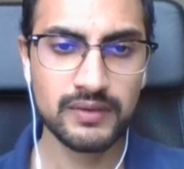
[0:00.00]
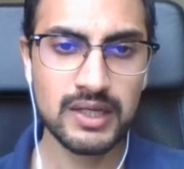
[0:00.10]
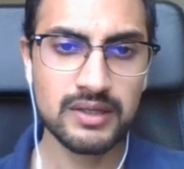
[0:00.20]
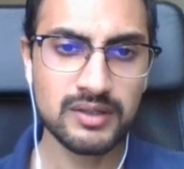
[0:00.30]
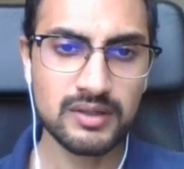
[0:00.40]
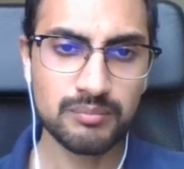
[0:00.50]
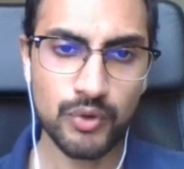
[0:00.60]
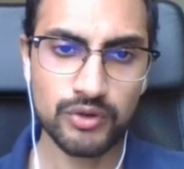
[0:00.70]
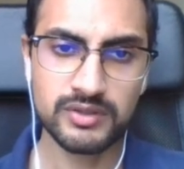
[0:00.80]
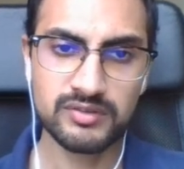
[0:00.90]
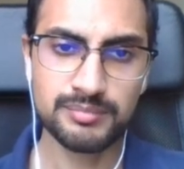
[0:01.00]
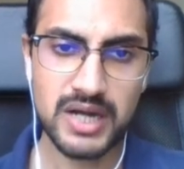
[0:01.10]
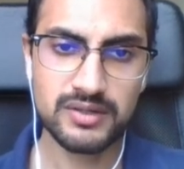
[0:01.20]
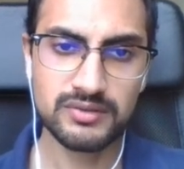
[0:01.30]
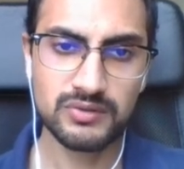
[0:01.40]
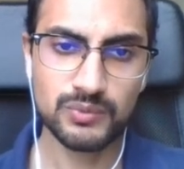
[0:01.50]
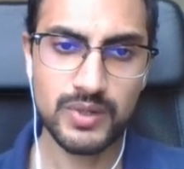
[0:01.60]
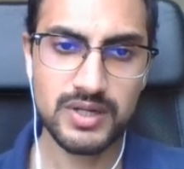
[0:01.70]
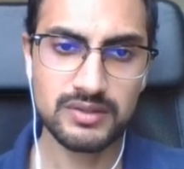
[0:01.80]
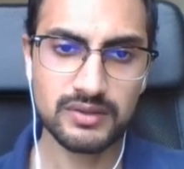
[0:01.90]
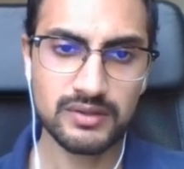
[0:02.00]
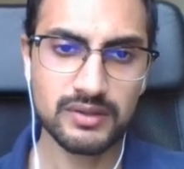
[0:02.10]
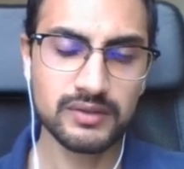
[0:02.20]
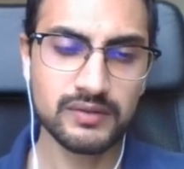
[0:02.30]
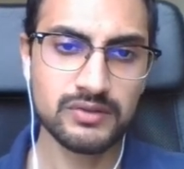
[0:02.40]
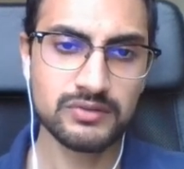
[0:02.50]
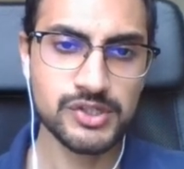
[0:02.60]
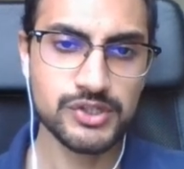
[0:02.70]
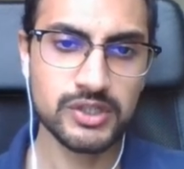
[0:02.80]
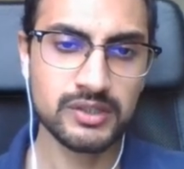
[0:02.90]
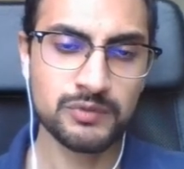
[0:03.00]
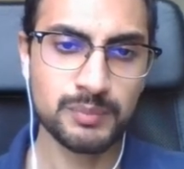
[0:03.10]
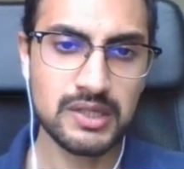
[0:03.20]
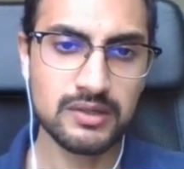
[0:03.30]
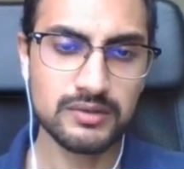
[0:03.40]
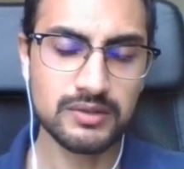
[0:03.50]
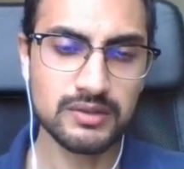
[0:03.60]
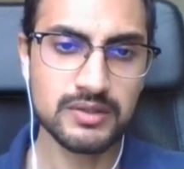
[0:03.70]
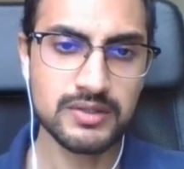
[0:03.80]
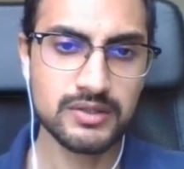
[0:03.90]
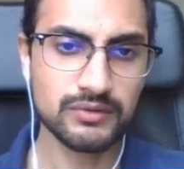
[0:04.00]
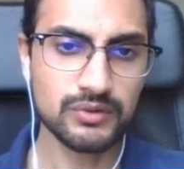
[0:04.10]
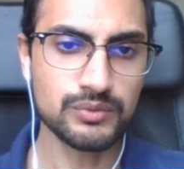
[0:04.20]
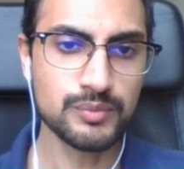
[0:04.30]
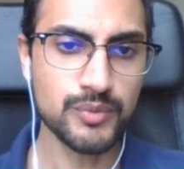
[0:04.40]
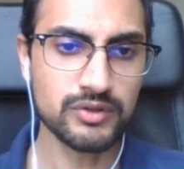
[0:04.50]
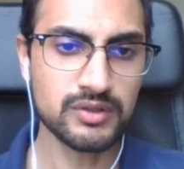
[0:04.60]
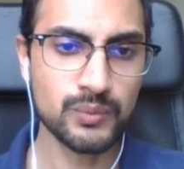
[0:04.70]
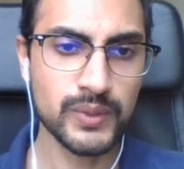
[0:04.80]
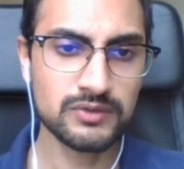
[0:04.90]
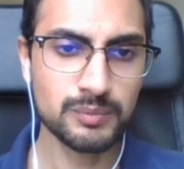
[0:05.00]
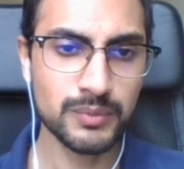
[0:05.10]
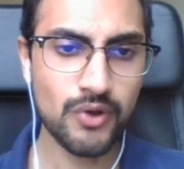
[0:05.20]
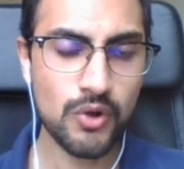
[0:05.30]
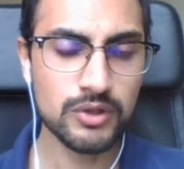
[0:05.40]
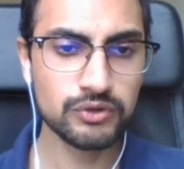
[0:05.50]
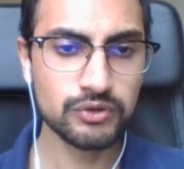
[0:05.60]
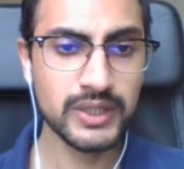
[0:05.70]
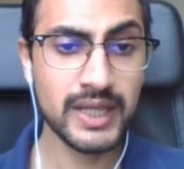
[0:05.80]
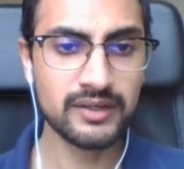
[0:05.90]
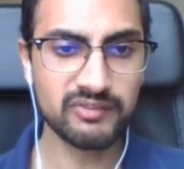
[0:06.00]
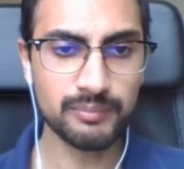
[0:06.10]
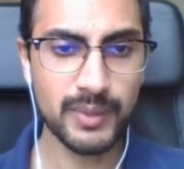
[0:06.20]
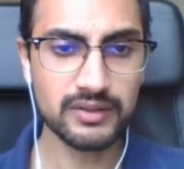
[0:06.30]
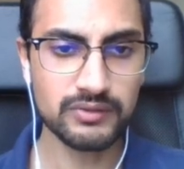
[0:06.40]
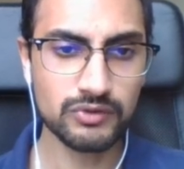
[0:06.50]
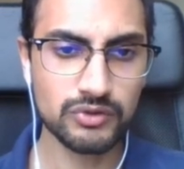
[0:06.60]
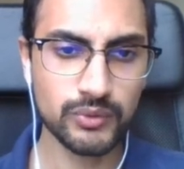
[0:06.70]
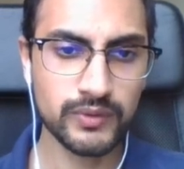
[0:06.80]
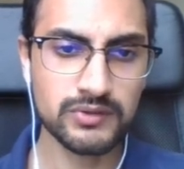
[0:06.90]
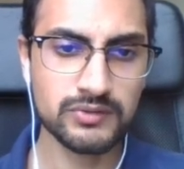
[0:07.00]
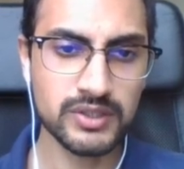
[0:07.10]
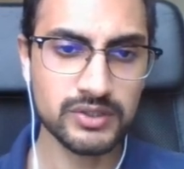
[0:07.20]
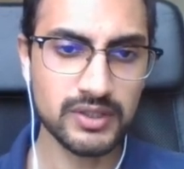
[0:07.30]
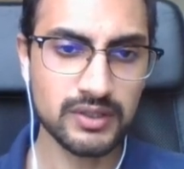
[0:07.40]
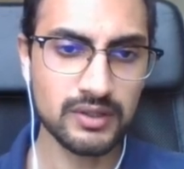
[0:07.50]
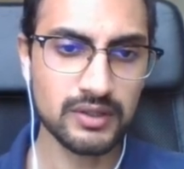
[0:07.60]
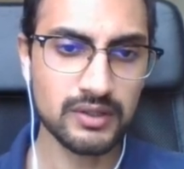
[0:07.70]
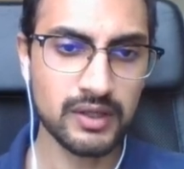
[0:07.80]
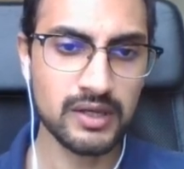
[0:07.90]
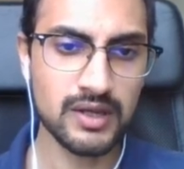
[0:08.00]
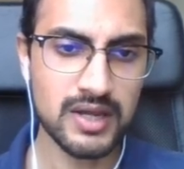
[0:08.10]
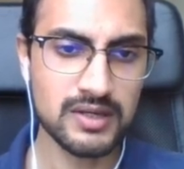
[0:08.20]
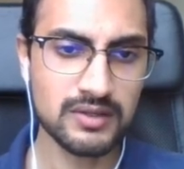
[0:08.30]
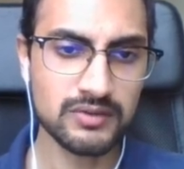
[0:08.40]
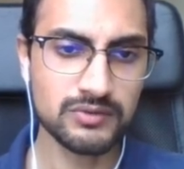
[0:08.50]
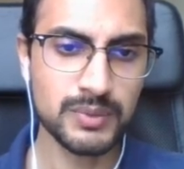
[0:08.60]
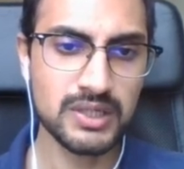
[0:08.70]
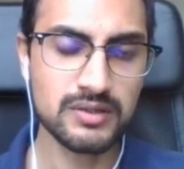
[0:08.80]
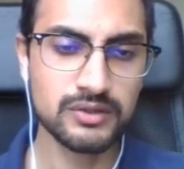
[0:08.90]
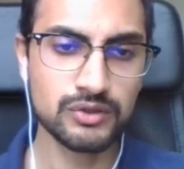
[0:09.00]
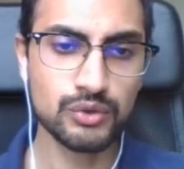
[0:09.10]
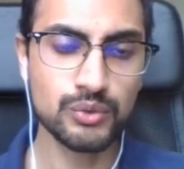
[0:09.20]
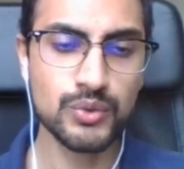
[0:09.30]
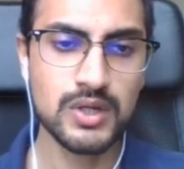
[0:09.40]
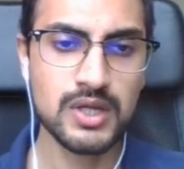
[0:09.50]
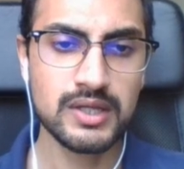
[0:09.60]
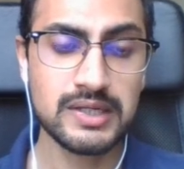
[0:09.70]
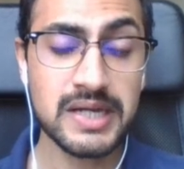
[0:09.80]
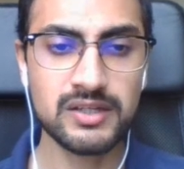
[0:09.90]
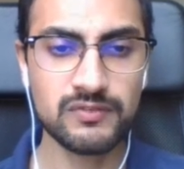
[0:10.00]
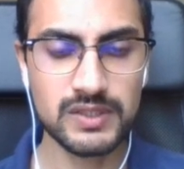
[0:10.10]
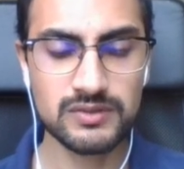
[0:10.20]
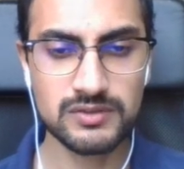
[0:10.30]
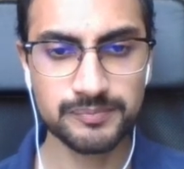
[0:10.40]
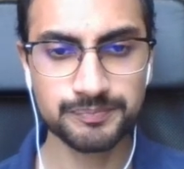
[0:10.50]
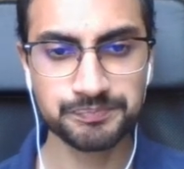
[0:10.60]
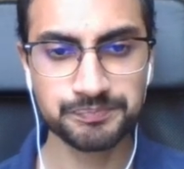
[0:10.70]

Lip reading: They learn positive patterns where this digit is being learned through positive weights, but also negative patterns. So this digit, again 9, is being learned through negative weights.